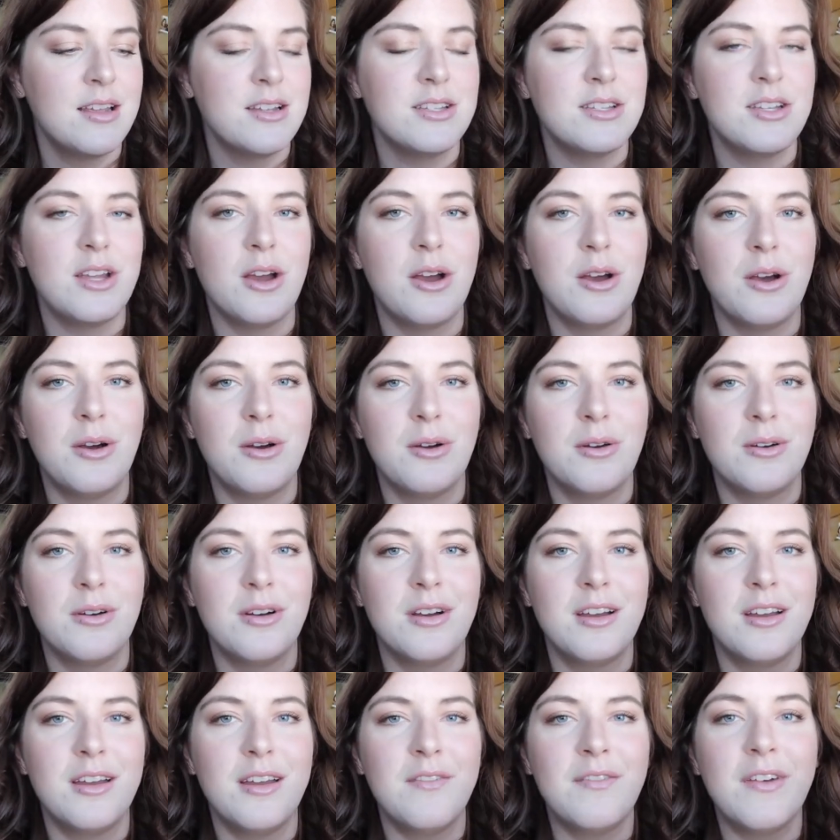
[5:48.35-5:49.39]

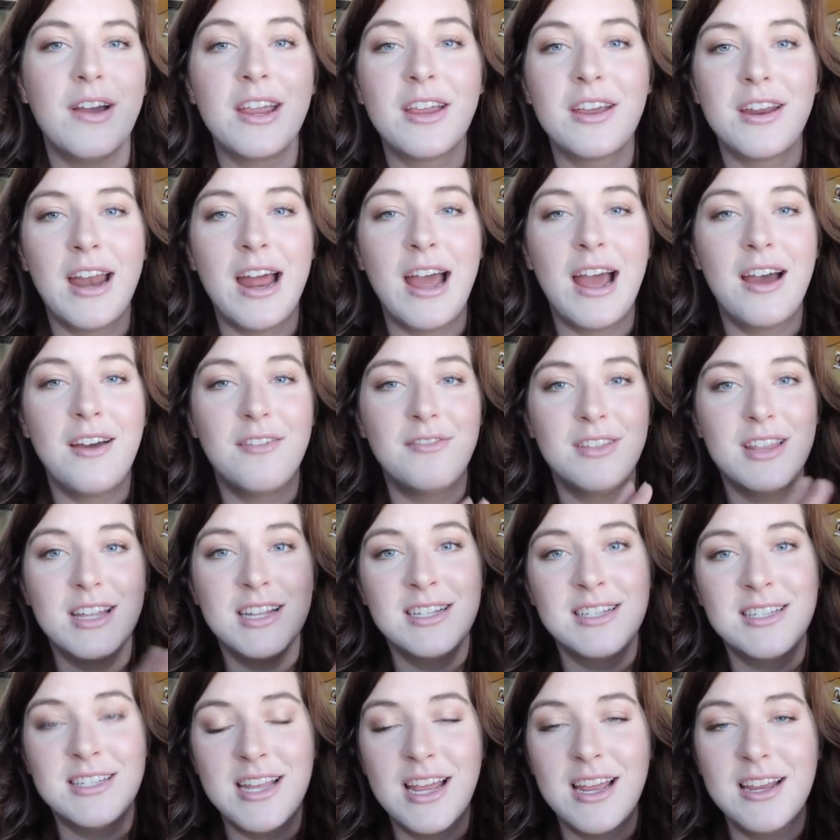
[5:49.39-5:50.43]
So if I could have
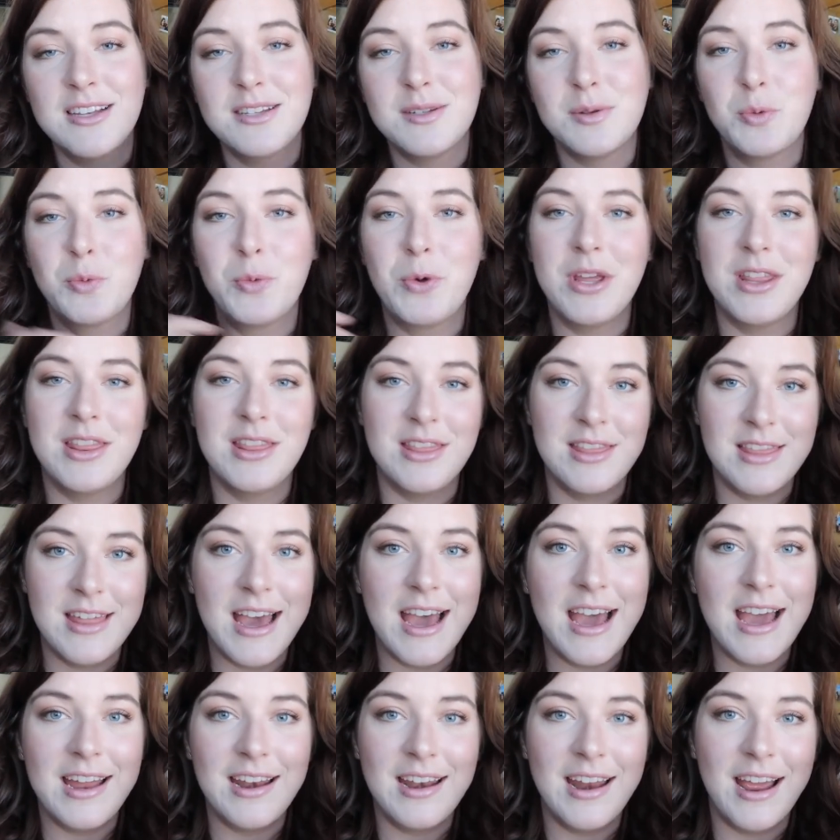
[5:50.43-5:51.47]
this scent with
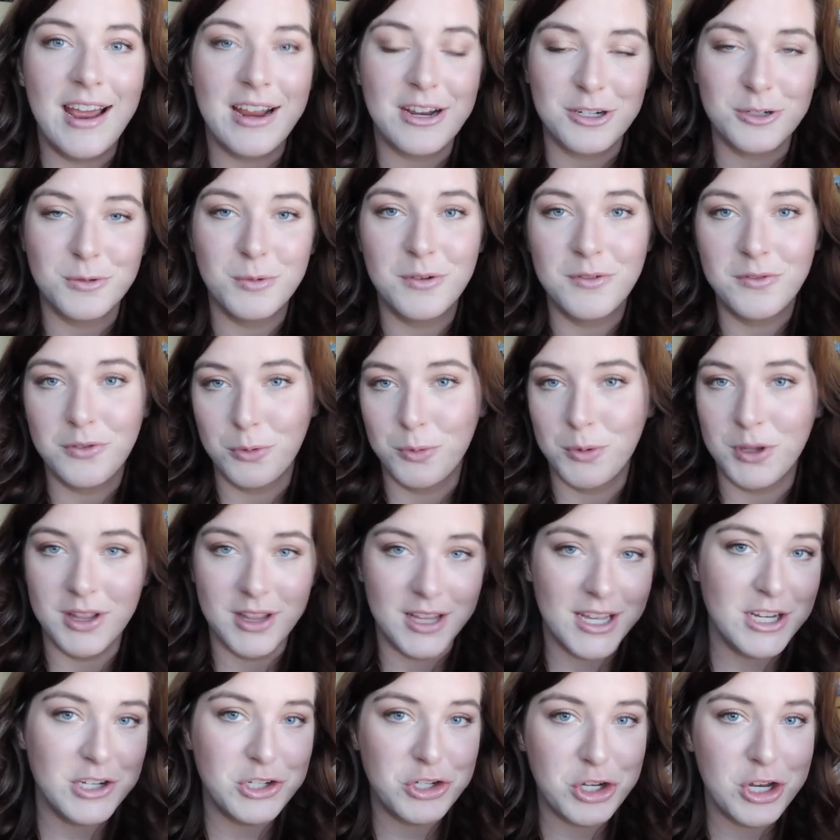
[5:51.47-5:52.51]
that actual
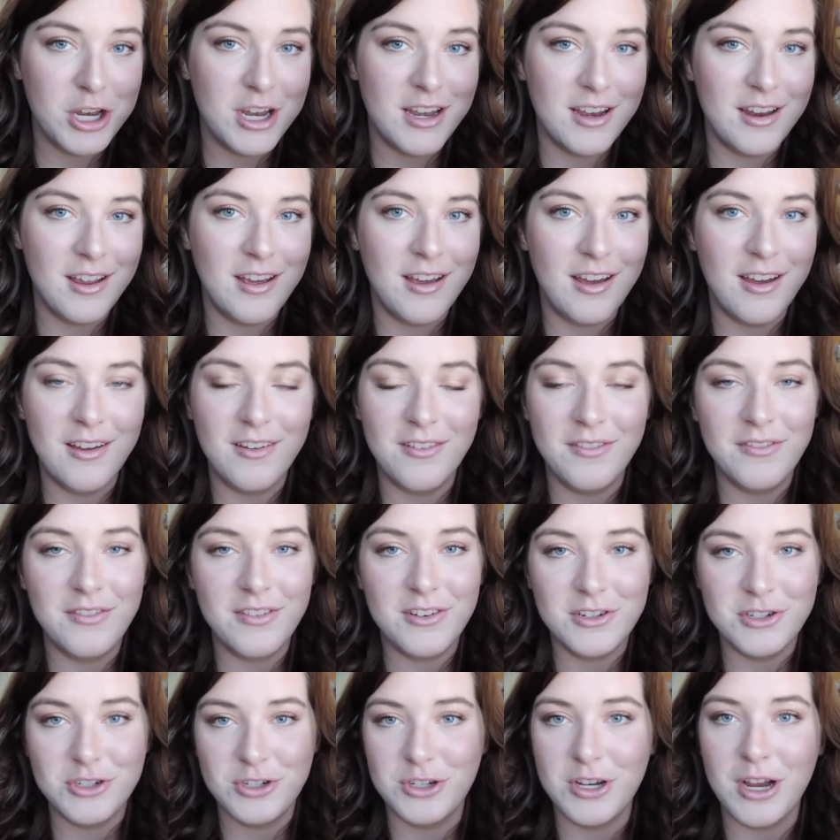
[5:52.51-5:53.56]
formulation of
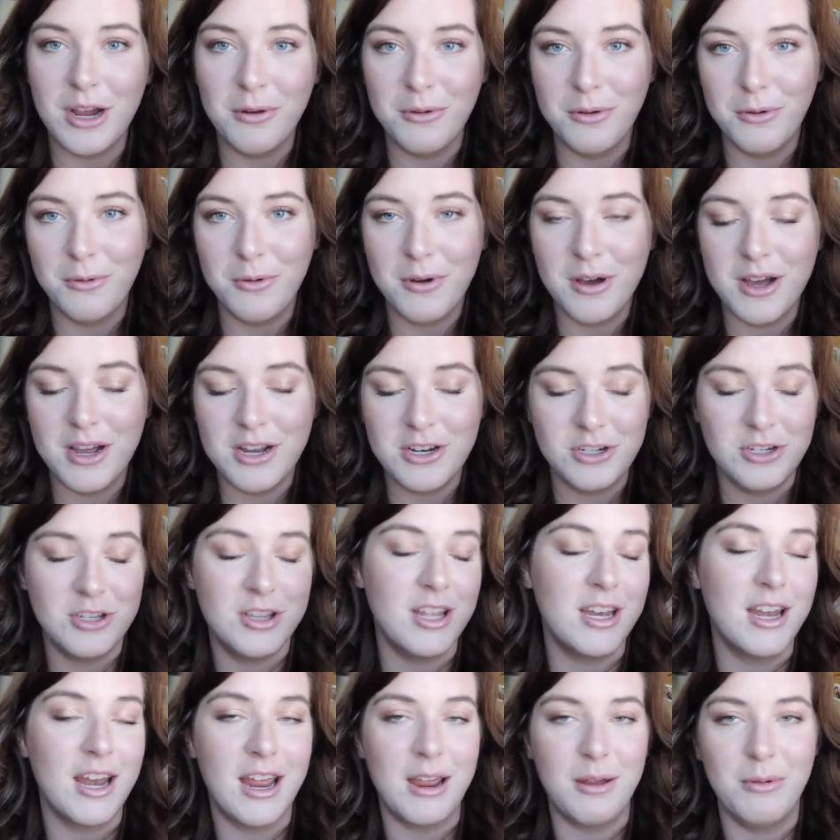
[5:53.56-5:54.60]
shower wash,
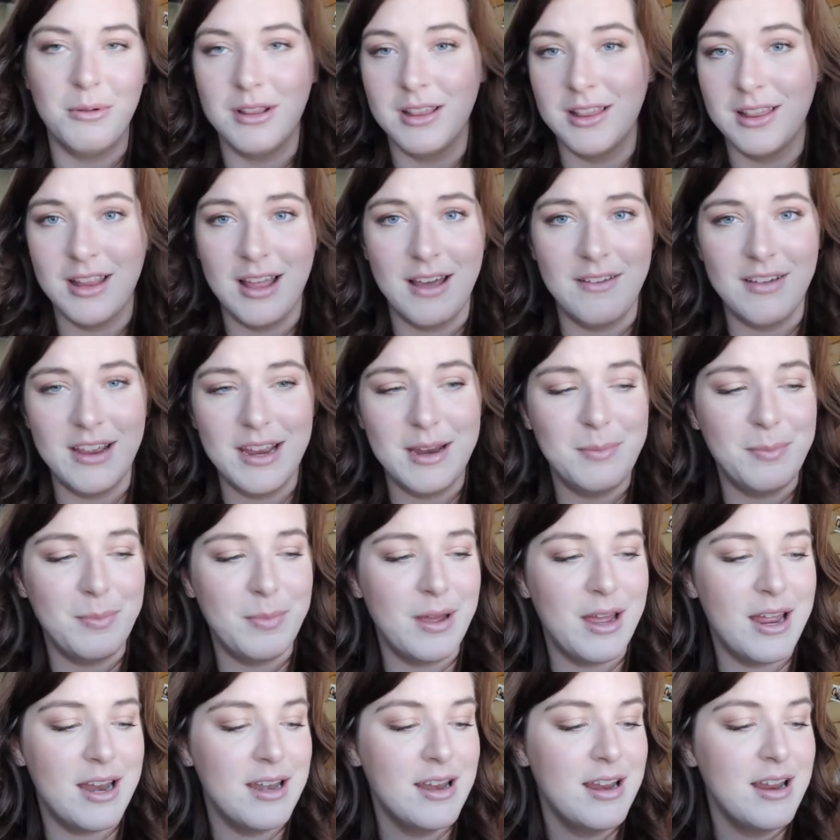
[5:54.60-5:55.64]
then I would love it.
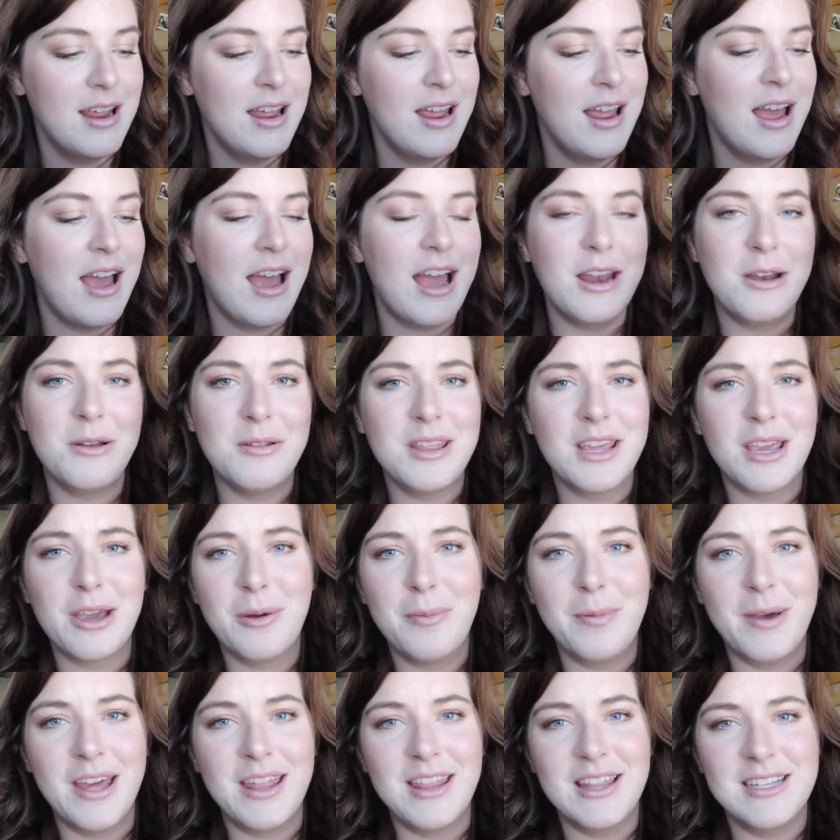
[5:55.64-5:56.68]
But I don't think
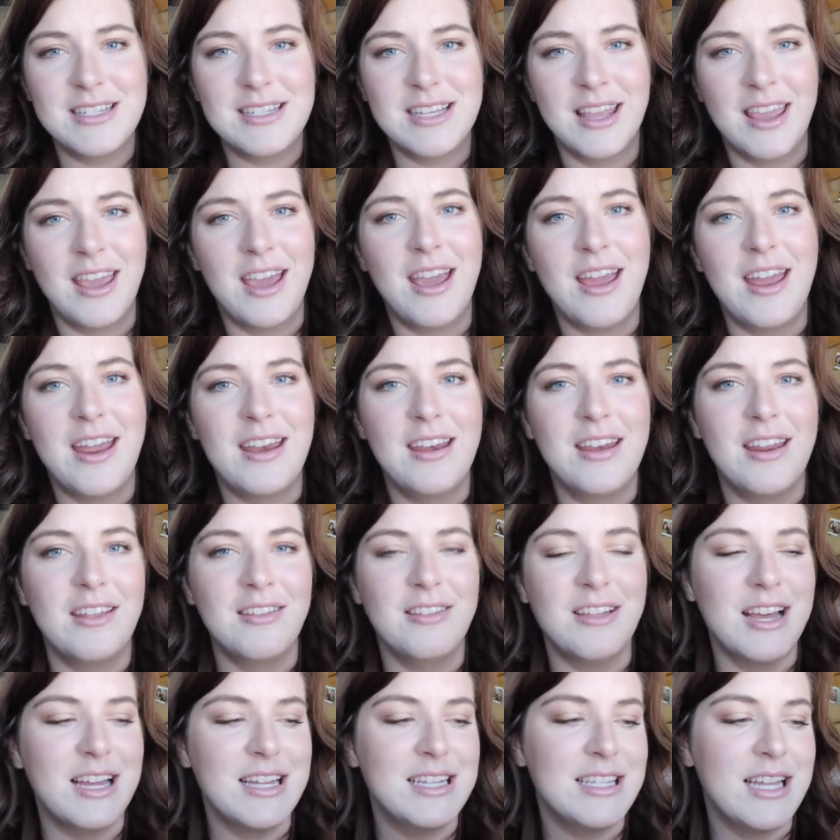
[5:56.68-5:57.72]
I'll buy this again
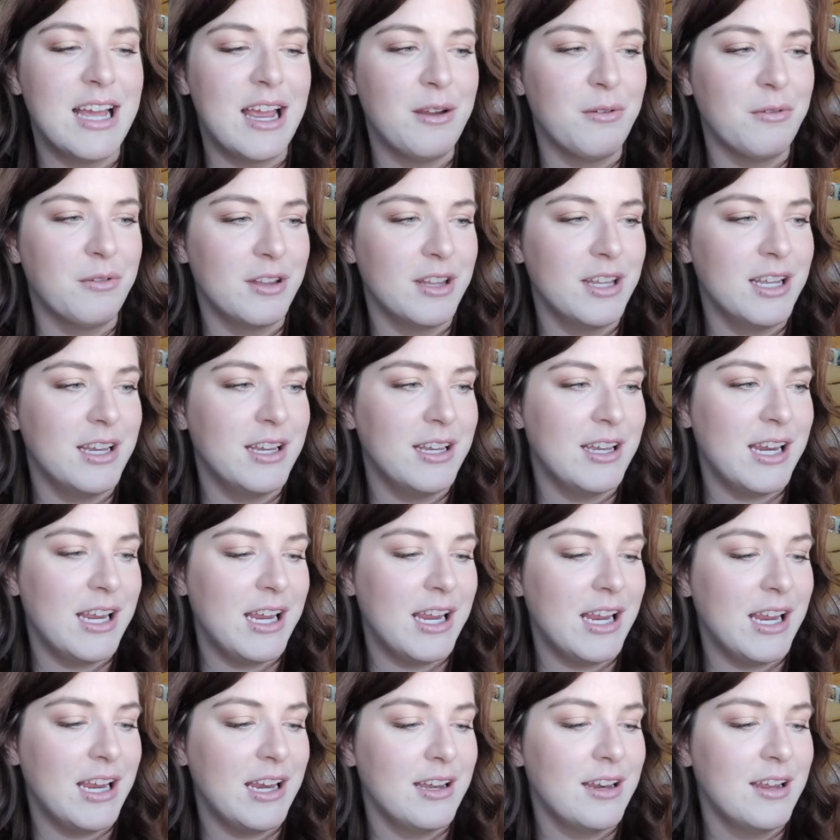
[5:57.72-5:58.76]
unless I really
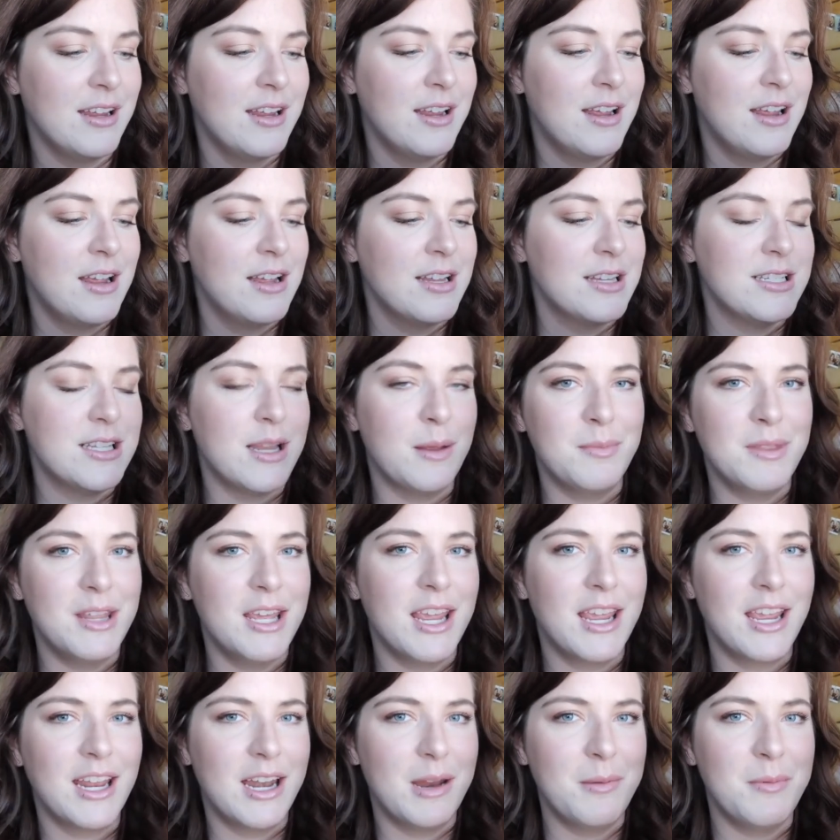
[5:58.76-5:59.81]
need
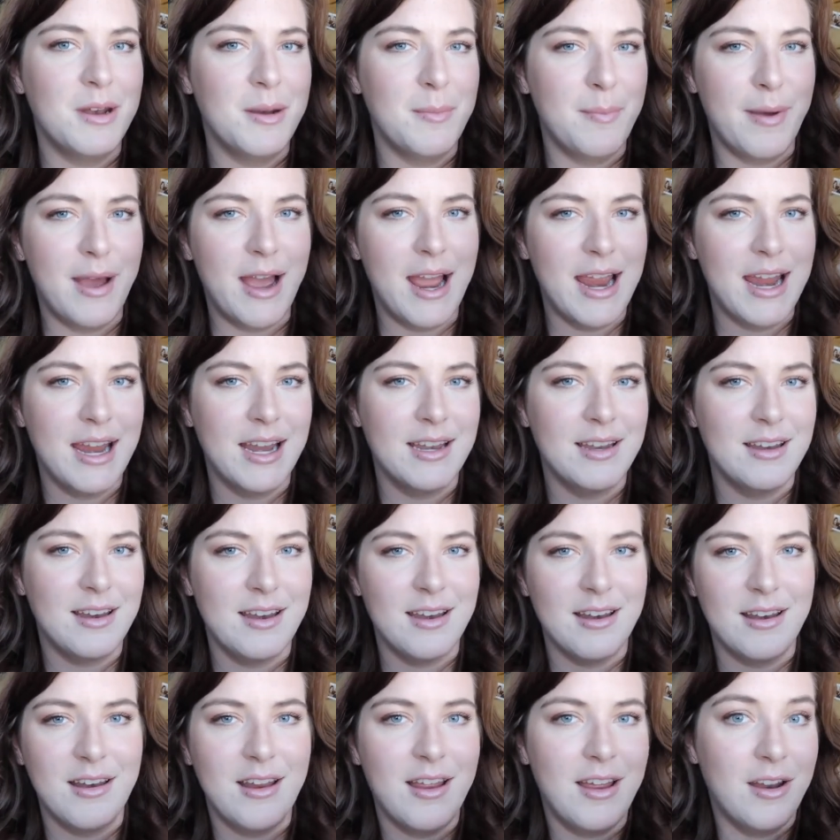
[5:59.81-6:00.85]
something and I'm in a bind
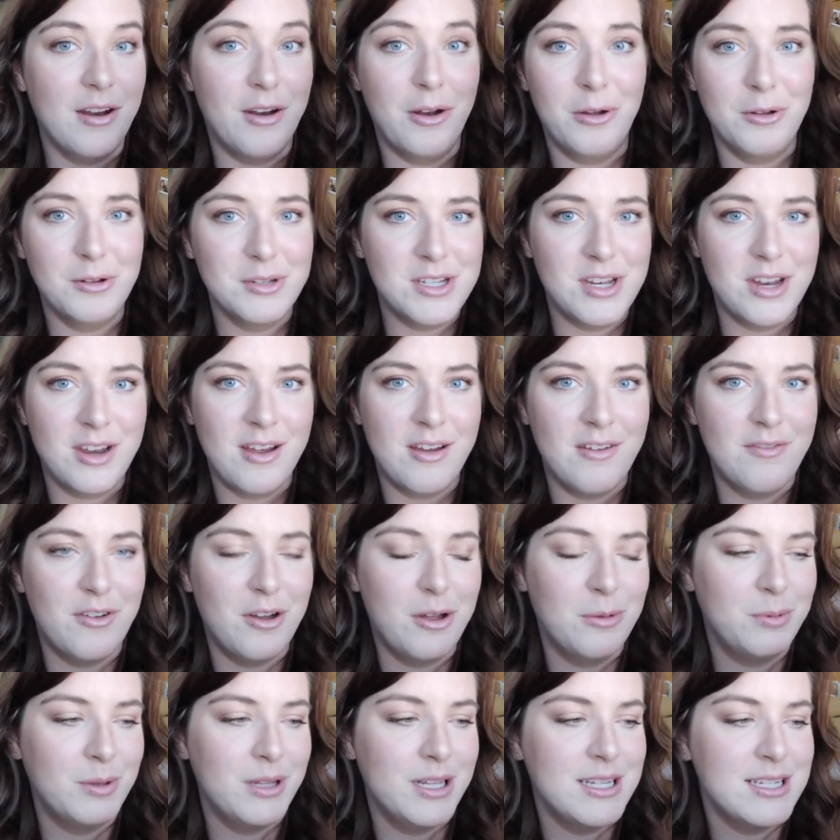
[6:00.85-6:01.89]
and at Ulta of
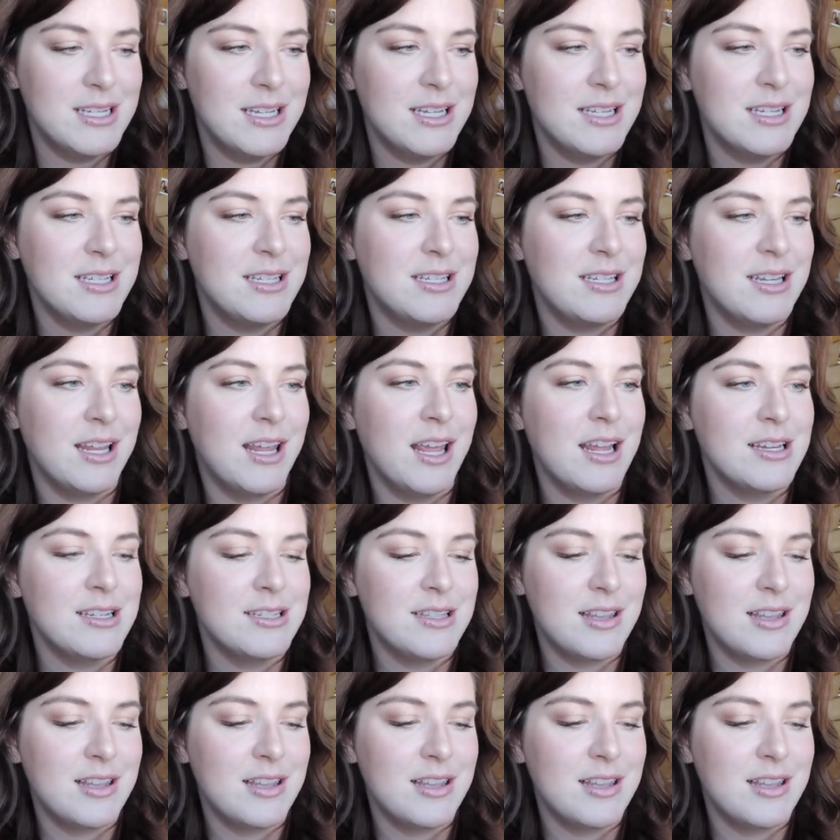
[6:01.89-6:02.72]
all places to get